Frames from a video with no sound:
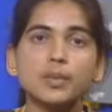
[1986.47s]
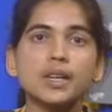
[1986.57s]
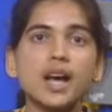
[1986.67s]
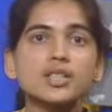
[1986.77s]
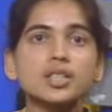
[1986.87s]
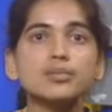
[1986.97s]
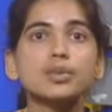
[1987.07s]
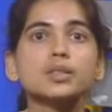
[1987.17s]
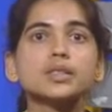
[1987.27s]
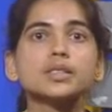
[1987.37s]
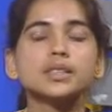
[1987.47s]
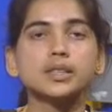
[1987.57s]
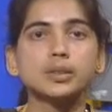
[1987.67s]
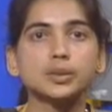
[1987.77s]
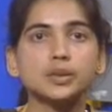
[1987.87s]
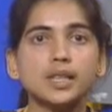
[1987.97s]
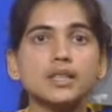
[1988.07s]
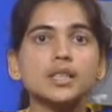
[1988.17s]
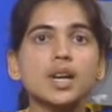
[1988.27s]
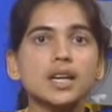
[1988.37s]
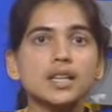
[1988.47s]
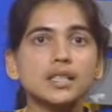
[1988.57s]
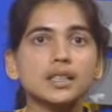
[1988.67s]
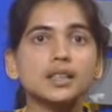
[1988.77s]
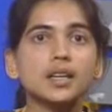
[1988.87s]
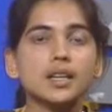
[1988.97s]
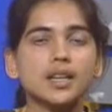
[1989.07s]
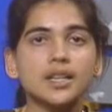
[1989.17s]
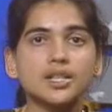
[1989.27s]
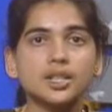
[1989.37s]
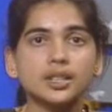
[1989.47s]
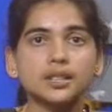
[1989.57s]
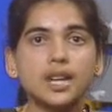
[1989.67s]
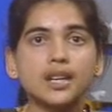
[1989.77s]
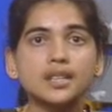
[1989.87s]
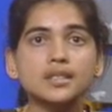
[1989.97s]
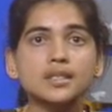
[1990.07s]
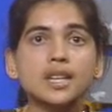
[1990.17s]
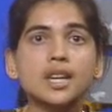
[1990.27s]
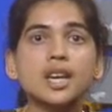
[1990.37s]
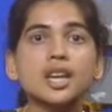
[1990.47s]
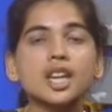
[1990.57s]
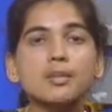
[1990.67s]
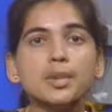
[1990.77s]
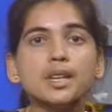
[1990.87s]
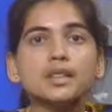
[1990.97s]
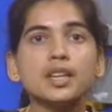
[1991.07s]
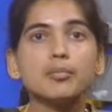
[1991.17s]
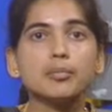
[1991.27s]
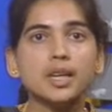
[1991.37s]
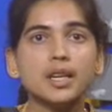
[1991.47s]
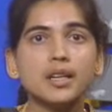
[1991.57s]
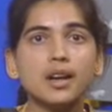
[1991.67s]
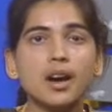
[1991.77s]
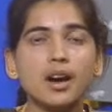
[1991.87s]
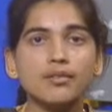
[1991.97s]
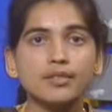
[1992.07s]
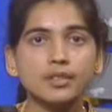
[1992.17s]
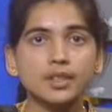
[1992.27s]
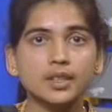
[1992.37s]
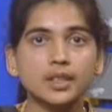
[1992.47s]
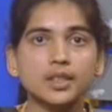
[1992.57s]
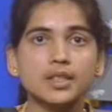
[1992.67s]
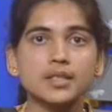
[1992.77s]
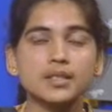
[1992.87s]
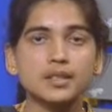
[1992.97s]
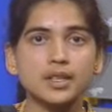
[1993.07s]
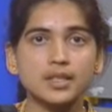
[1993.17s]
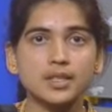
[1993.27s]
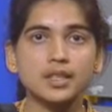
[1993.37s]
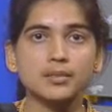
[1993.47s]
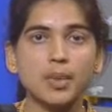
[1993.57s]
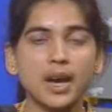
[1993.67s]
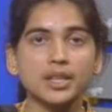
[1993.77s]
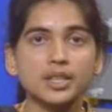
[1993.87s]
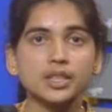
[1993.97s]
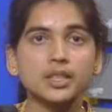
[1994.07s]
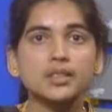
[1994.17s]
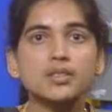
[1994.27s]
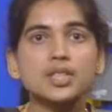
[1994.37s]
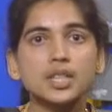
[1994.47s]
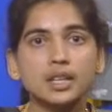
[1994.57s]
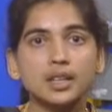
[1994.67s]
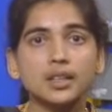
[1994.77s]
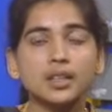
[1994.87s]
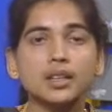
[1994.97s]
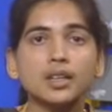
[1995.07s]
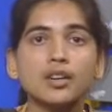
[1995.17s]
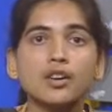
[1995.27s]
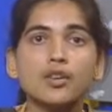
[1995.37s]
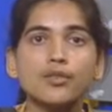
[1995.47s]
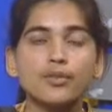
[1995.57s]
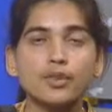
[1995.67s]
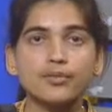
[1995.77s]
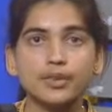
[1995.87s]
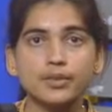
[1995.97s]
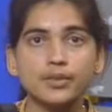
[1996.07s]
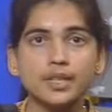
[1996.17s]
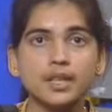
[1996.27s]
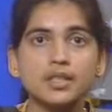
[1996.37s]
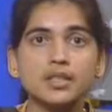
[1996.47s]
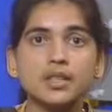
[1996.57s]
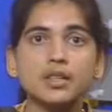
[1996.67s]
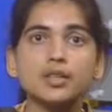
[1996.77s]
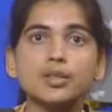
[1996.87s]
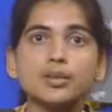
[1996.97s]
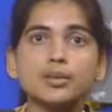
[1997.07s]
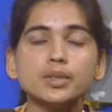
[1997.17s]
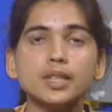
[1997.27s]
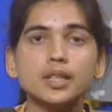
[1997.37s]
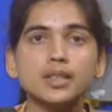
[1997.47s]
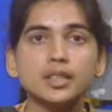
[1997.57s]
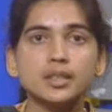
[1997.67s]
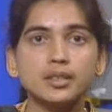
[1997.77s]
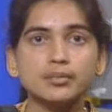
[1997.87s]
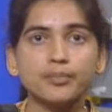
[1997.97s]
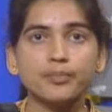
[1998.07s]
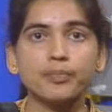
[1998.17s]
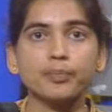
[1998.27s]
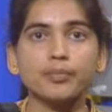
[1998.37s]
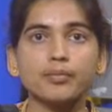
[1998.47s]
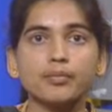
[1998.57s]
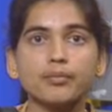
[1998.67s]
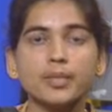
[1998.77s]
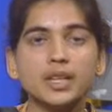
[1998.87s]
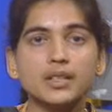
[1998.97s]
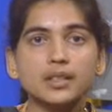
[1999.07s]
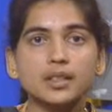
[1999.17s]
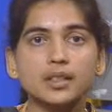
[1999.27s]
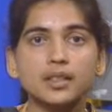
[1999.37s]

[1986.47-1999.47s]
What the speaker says: One natural process is known as conditioning or aging, that is keeping the meat after its dressing and packaging into chiller for few days so that the meat